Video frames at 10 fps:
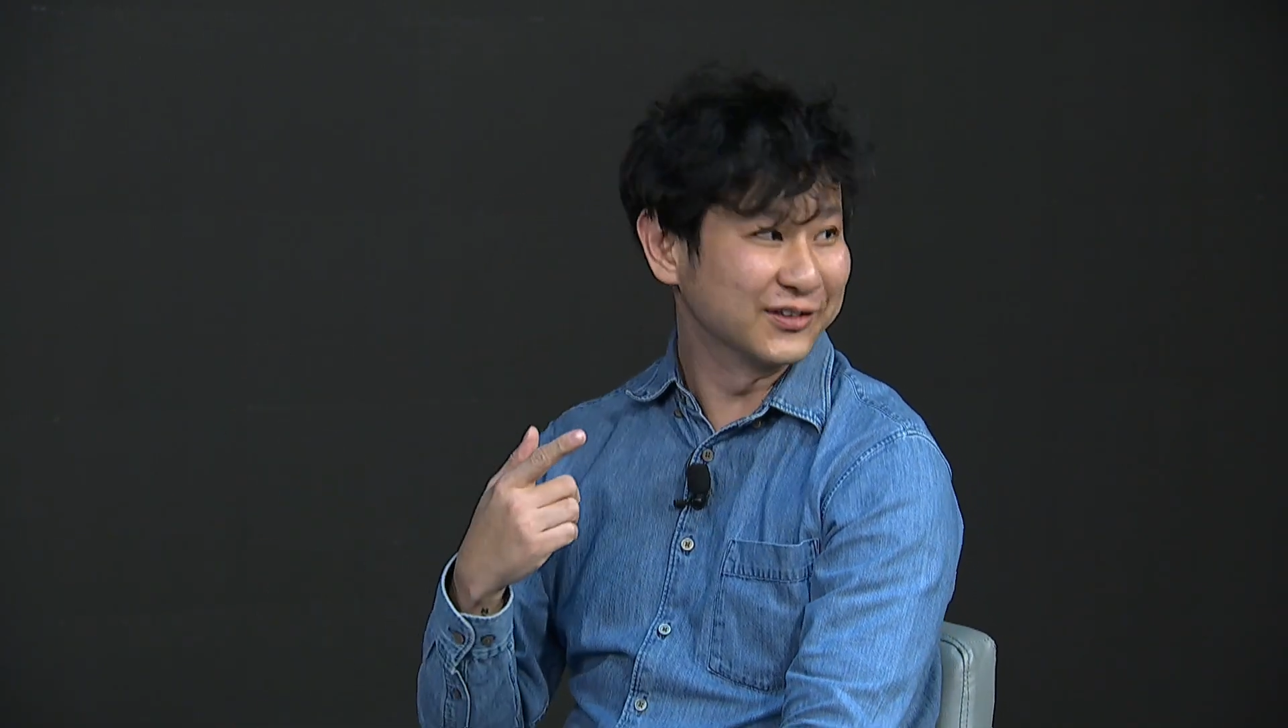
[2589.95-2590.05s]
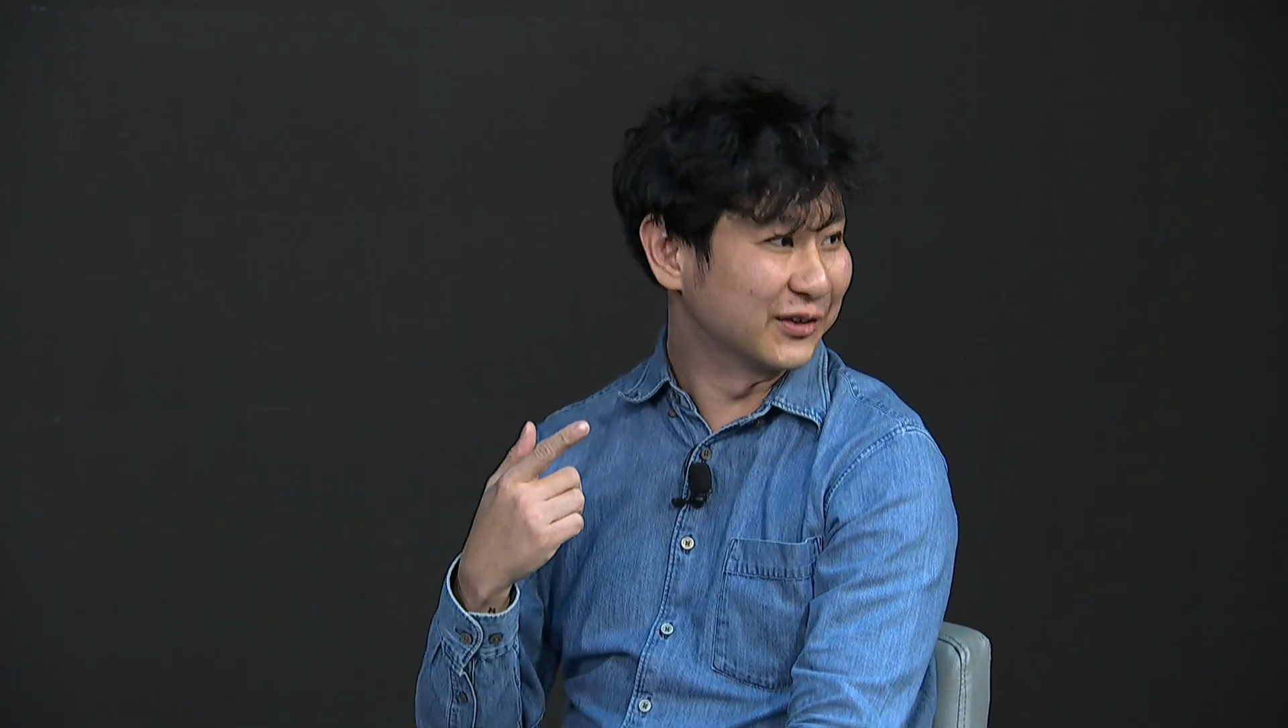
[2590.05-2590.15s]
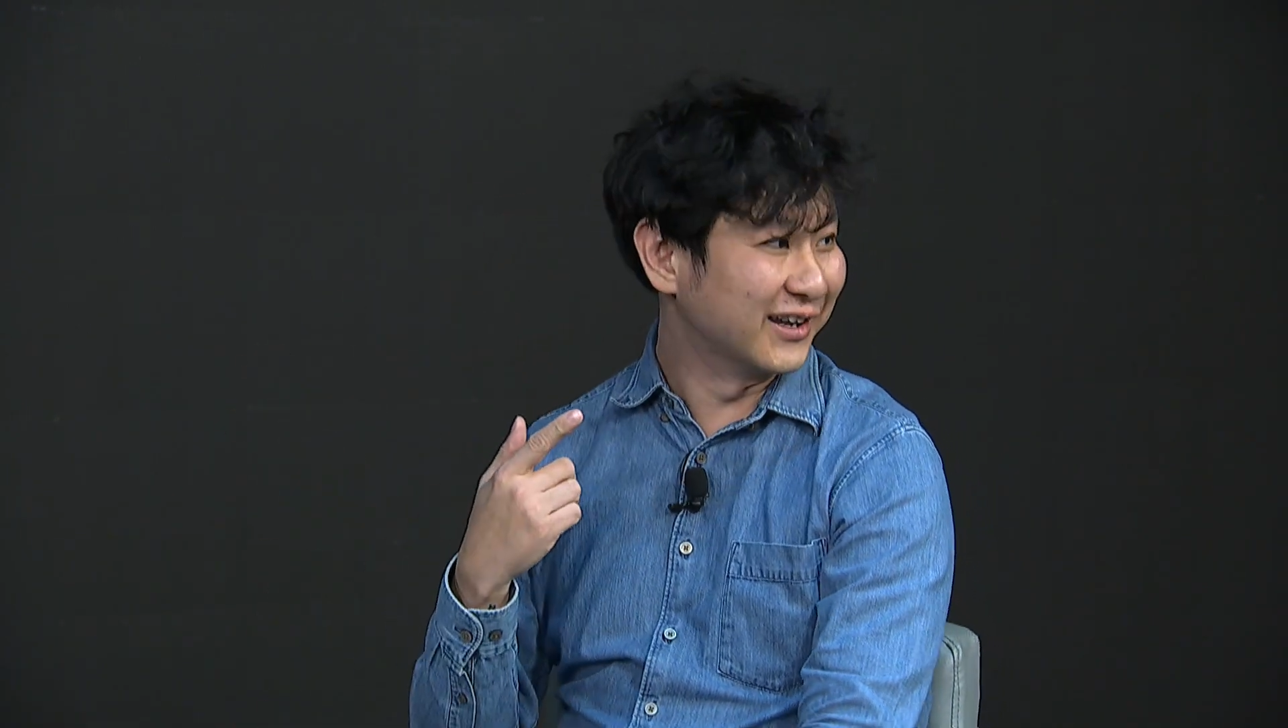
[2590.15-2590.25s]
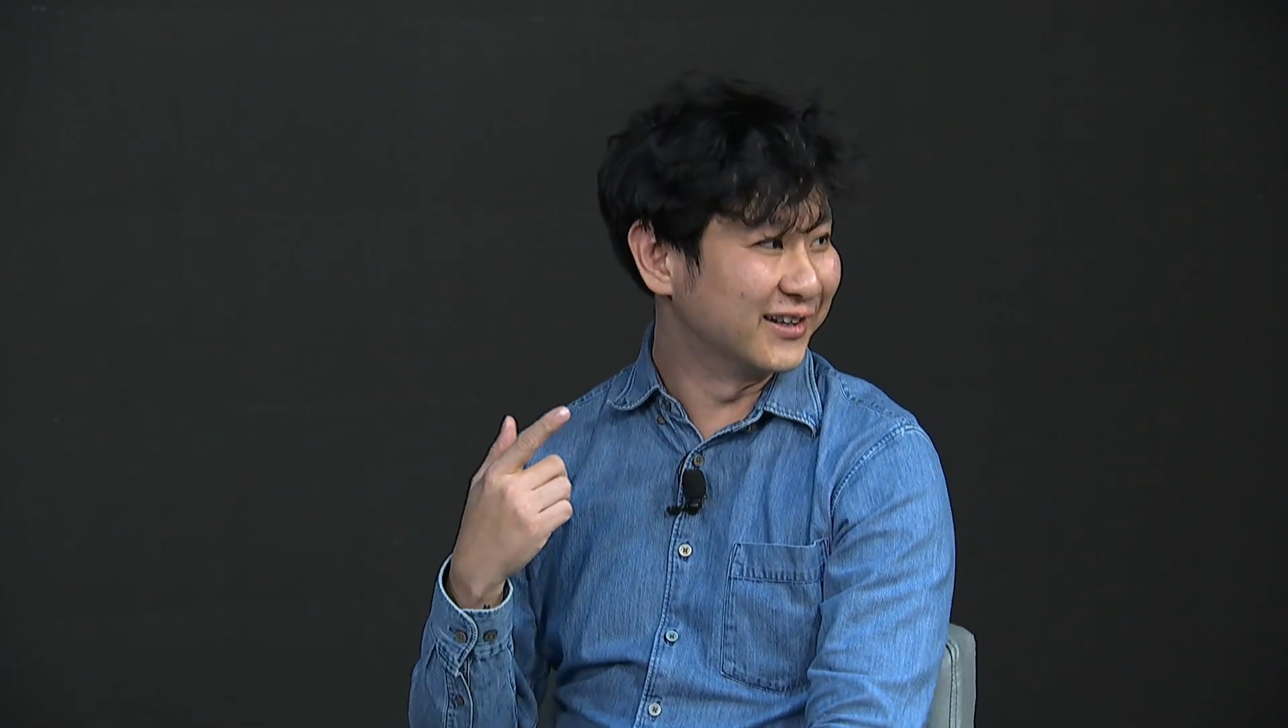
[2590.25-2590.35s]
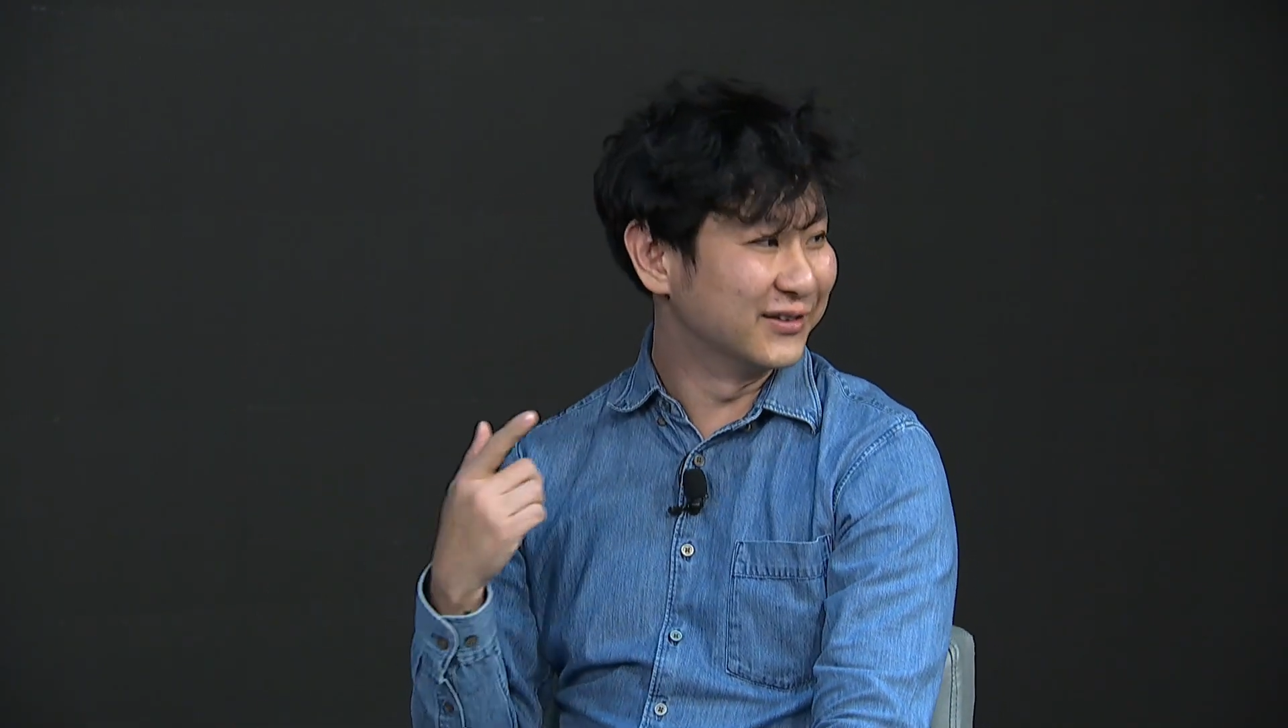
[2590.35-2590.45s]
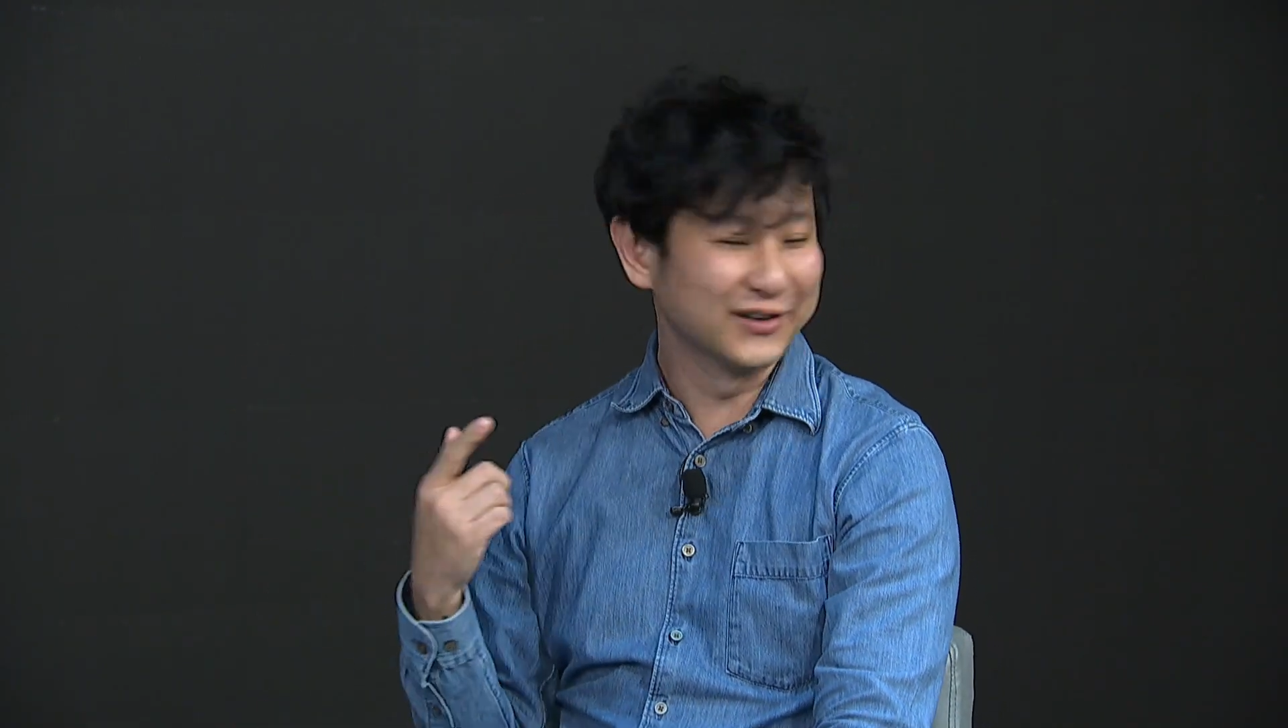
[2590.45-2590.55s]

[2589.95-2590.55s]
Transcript: had together.